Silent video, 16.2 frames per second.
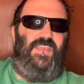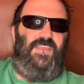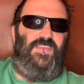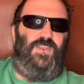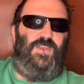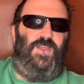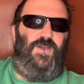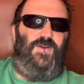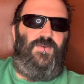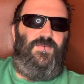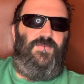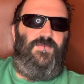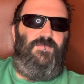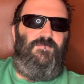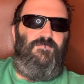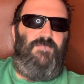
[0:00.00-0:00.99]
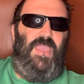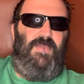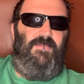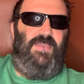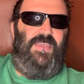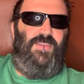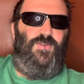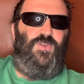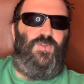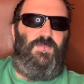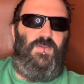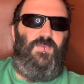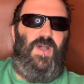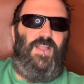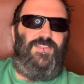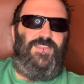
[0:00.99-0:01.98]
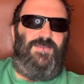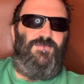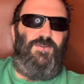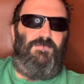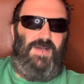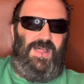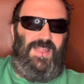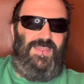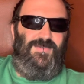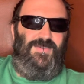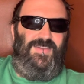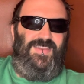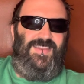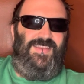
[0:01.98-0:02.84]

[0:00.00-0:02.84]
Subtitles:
you know, maybe you should be watching more Bollywood,